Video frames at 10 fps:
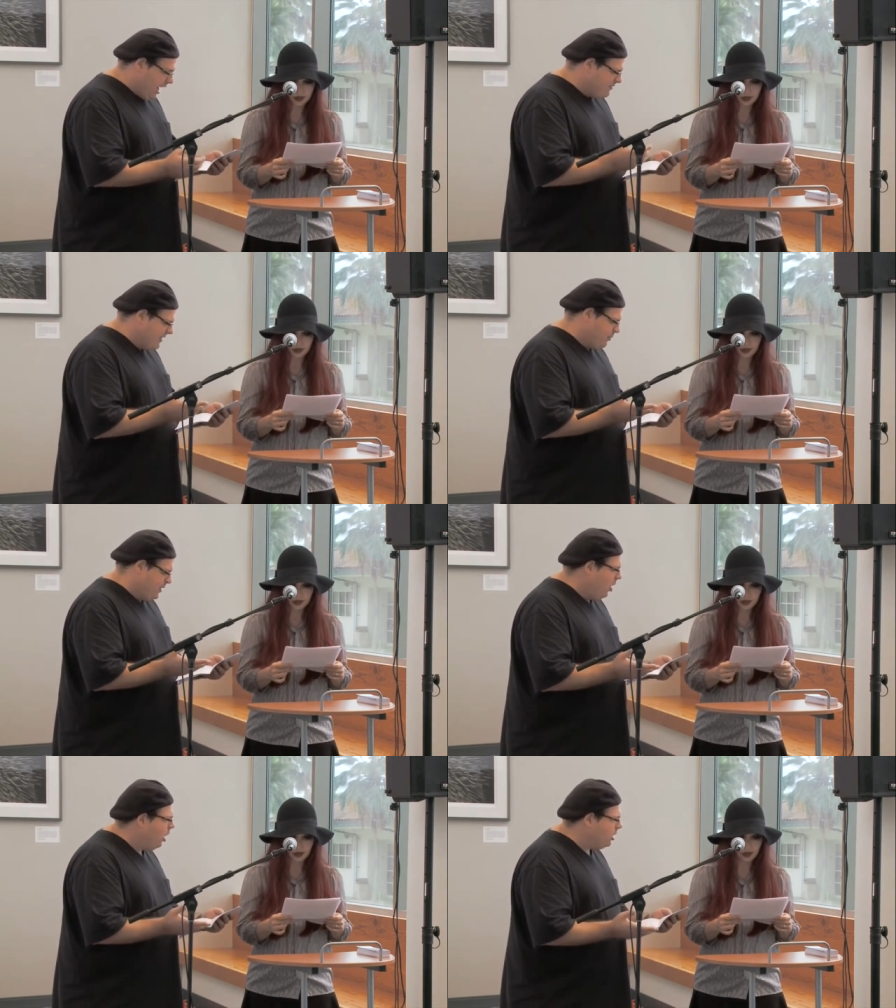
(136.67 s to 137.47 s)
I have never
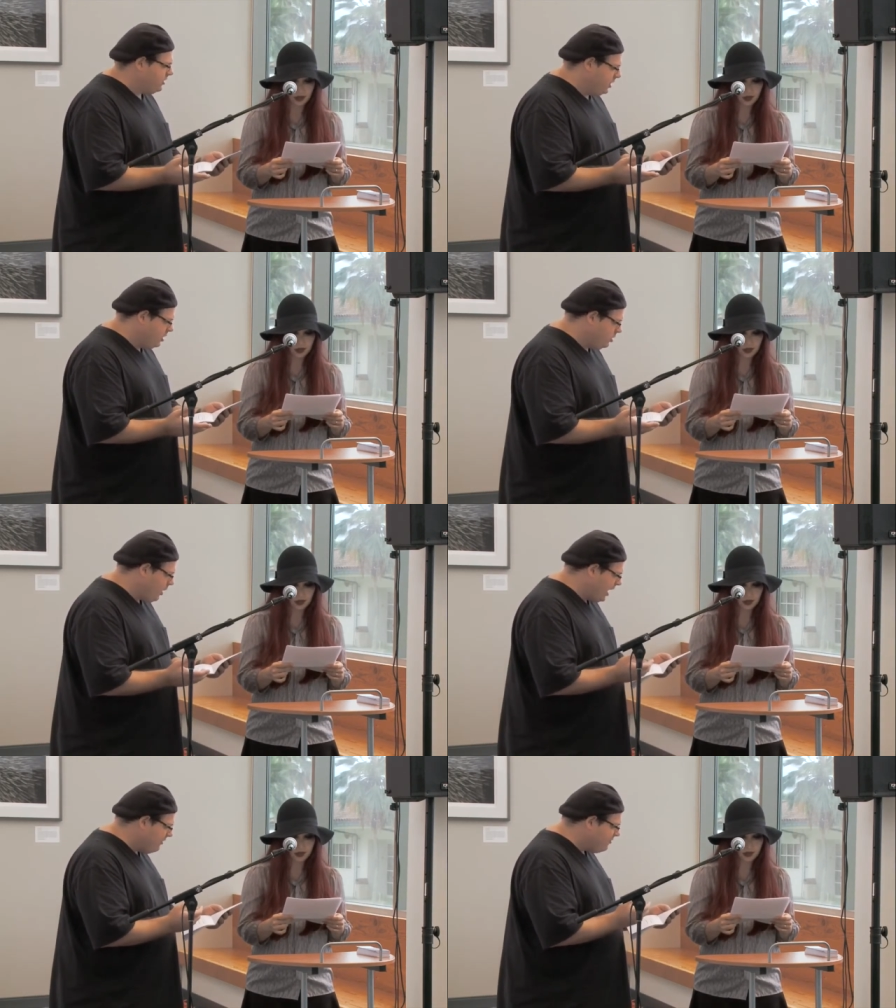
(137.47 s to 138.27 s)
been hard to
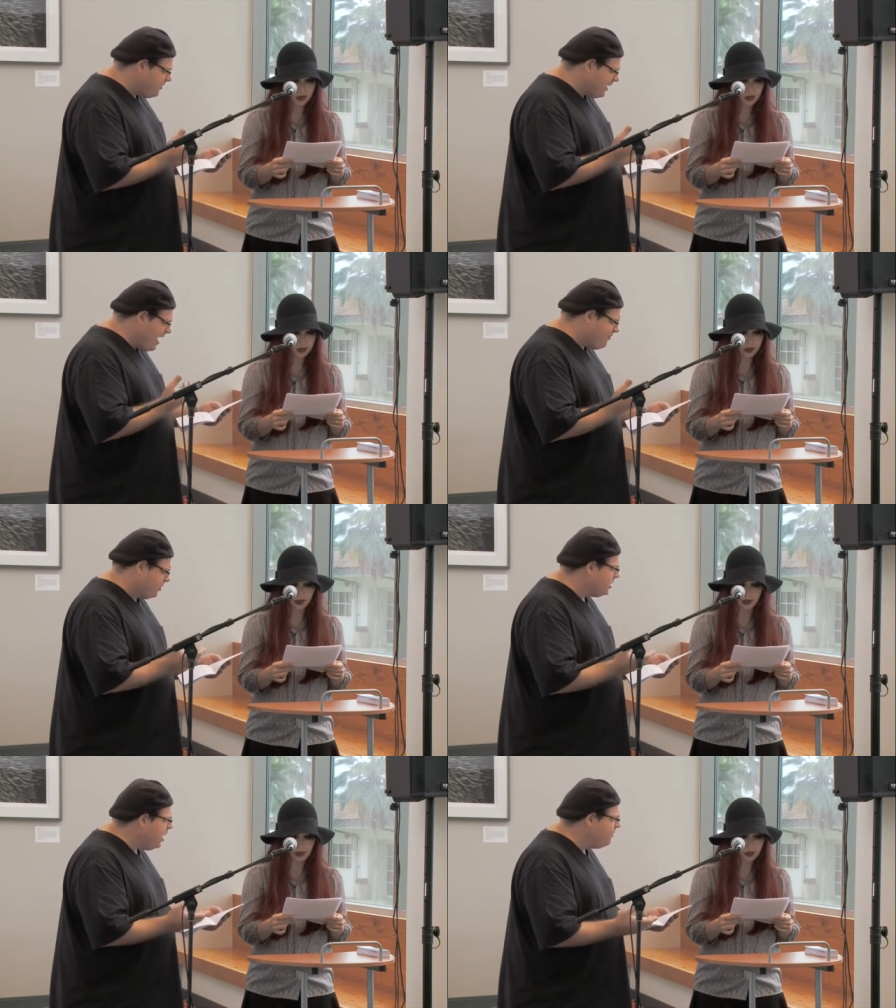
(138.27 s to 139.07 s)
you. I have
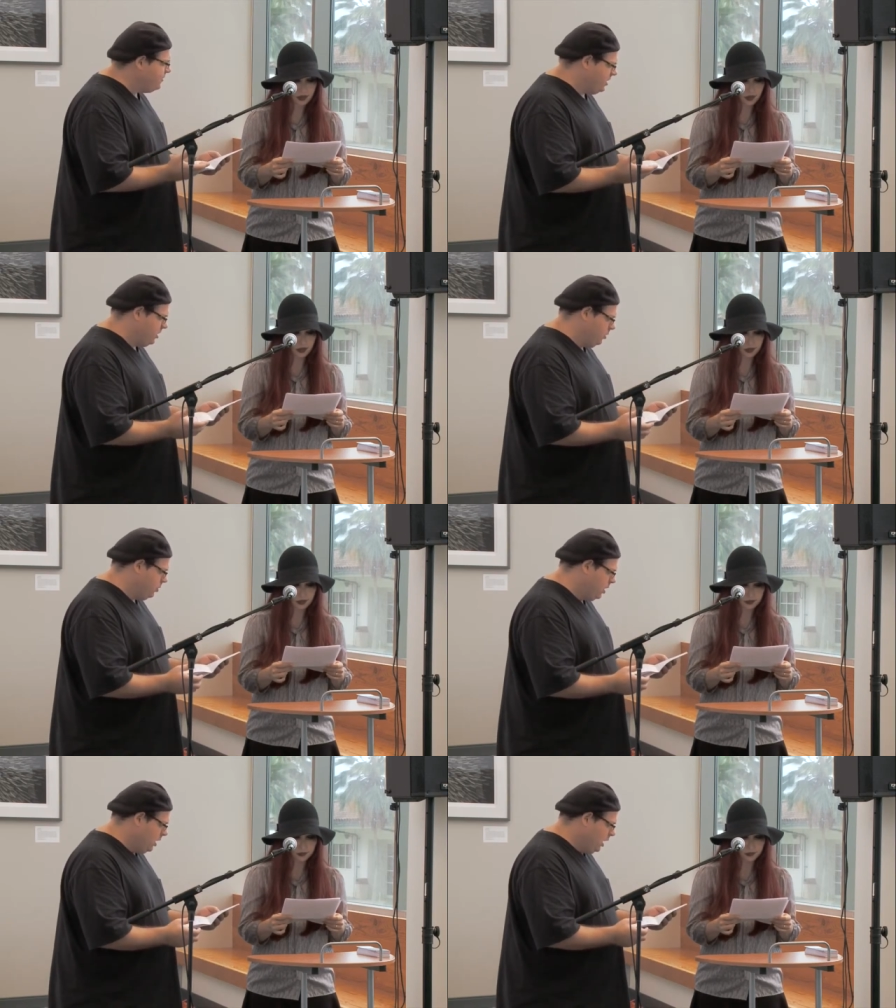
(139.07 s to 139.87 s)
ever loved
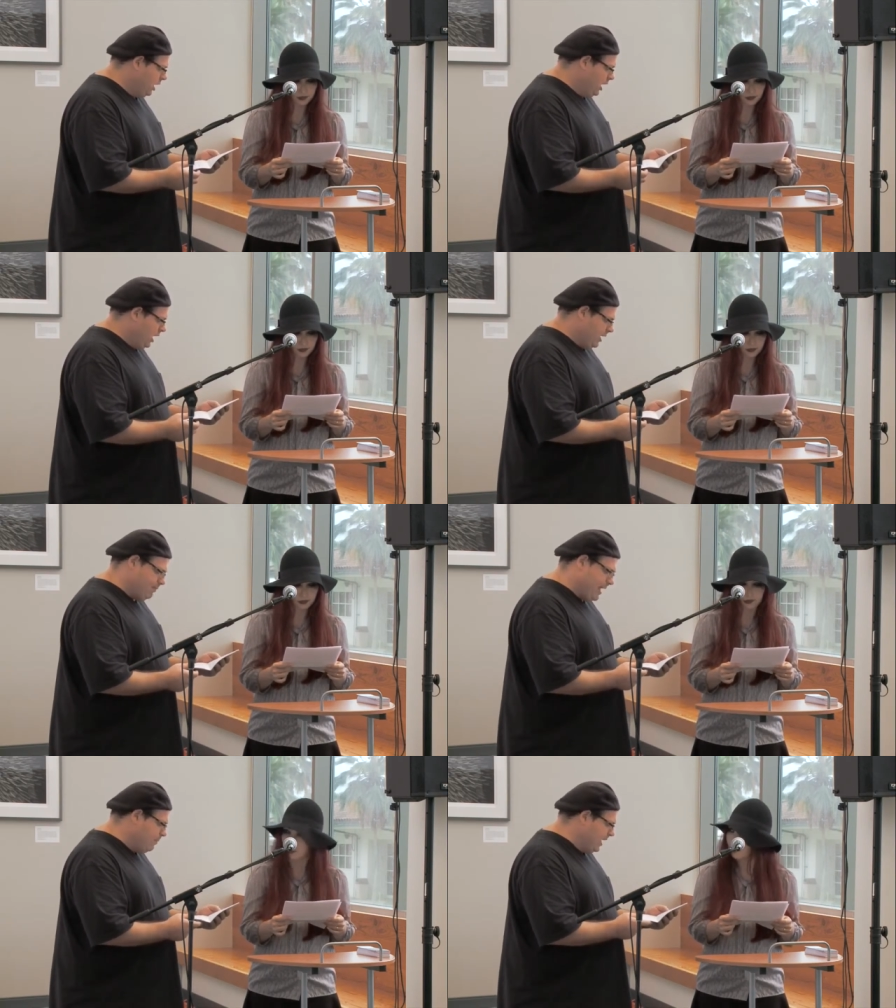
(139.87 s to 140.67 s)
you.
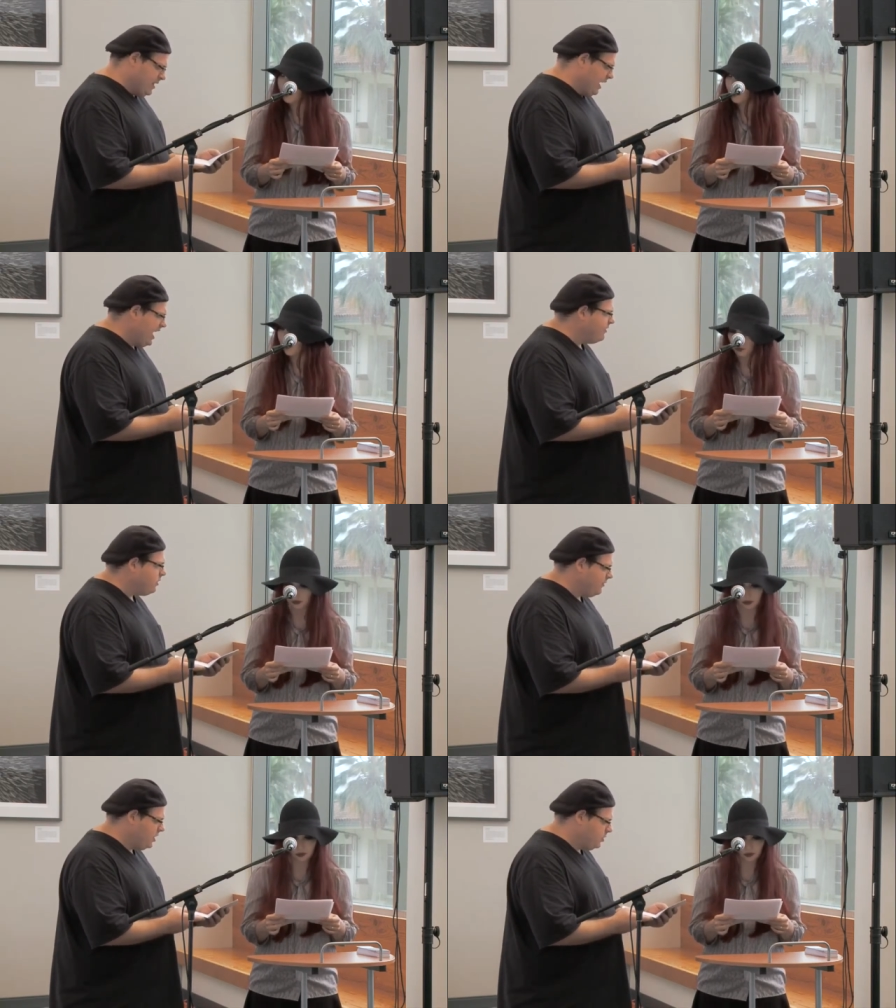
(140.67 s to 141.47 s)
It may be that I
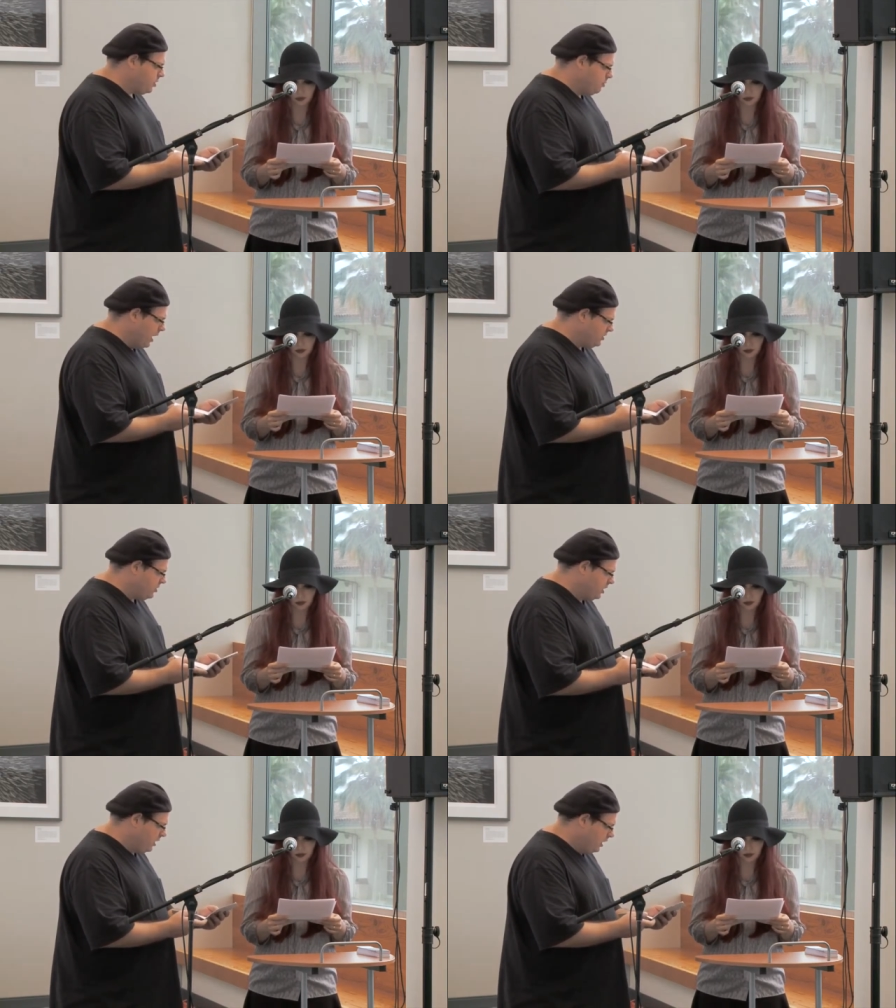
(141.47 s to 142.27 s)
have loved you too
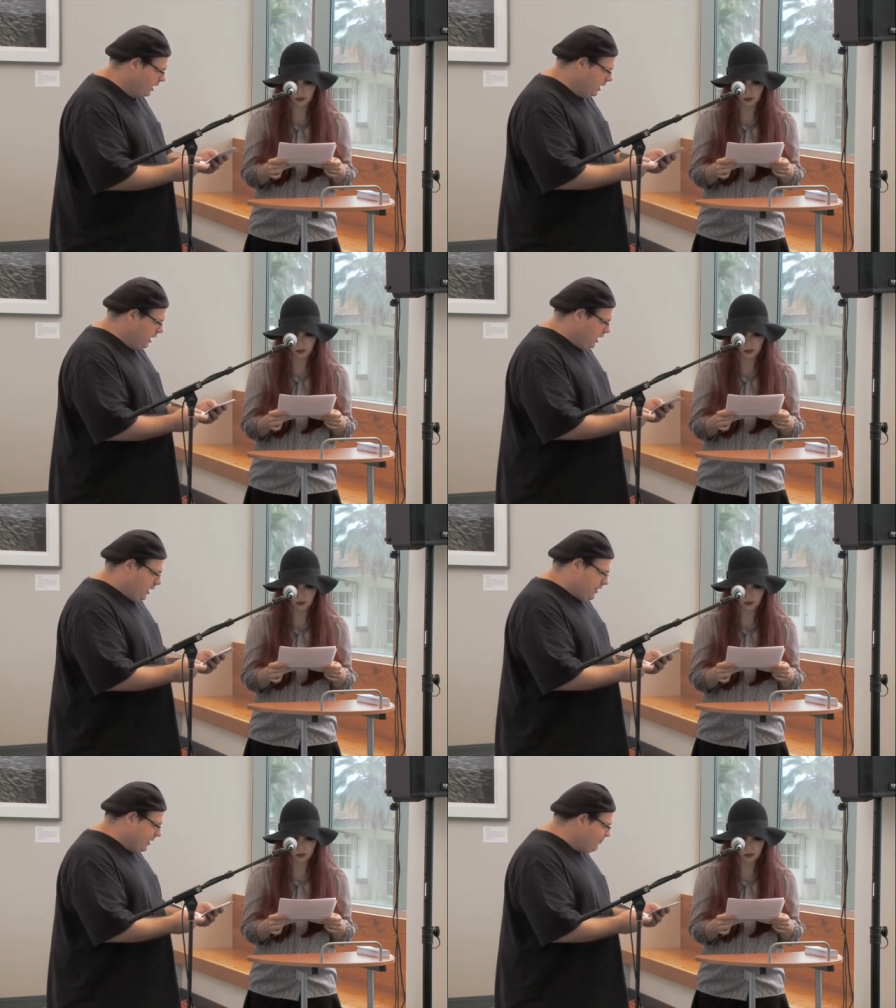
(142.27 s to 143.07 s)
much.
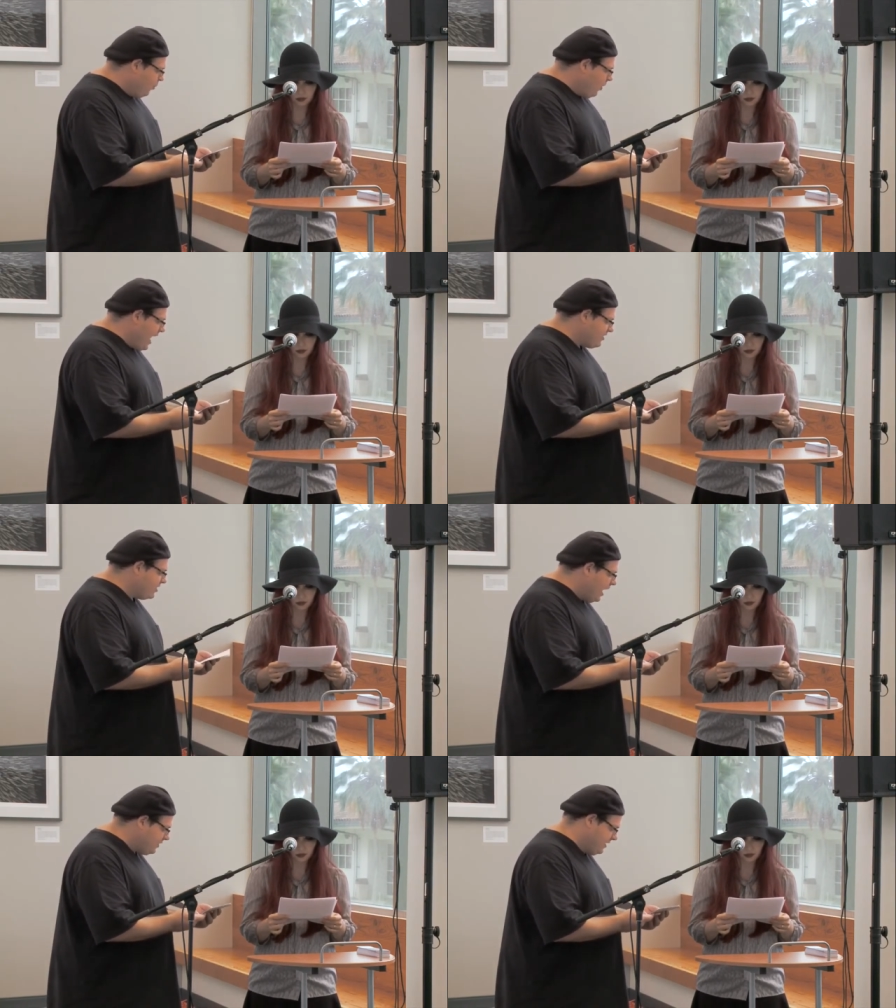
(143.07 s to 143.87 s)
Therefore,
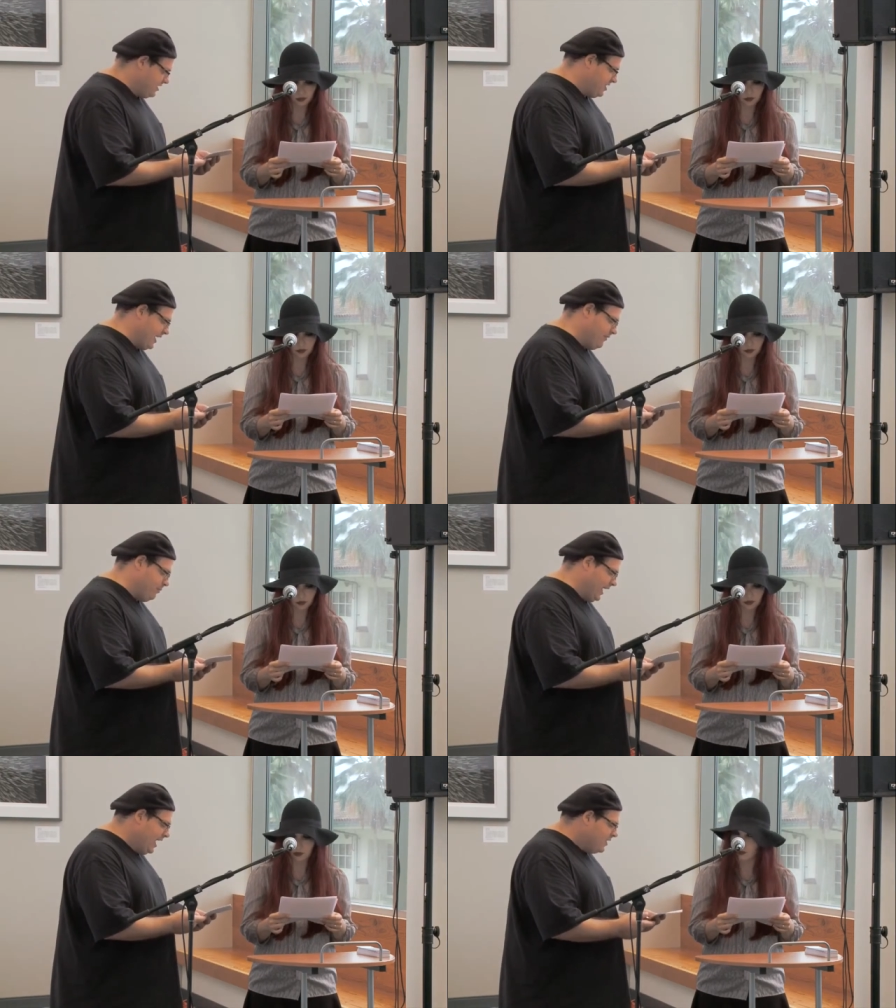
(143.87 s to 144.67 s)
ask not this thing
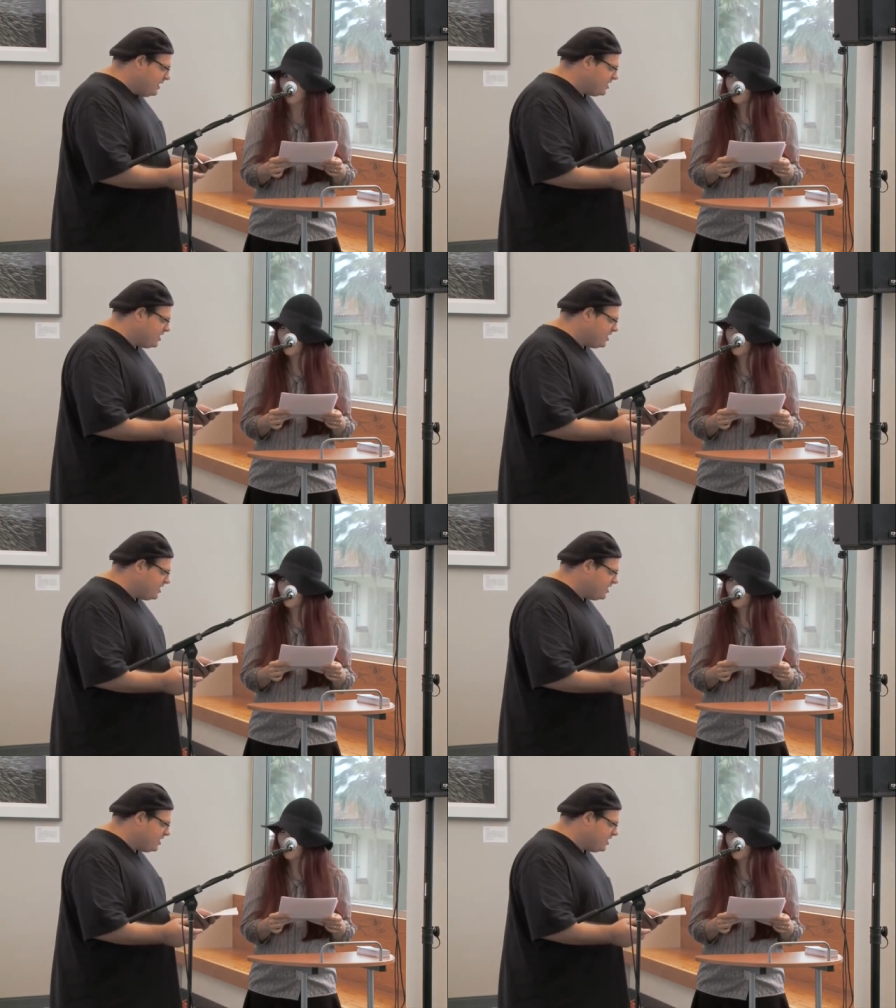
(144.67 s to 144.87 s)
of me.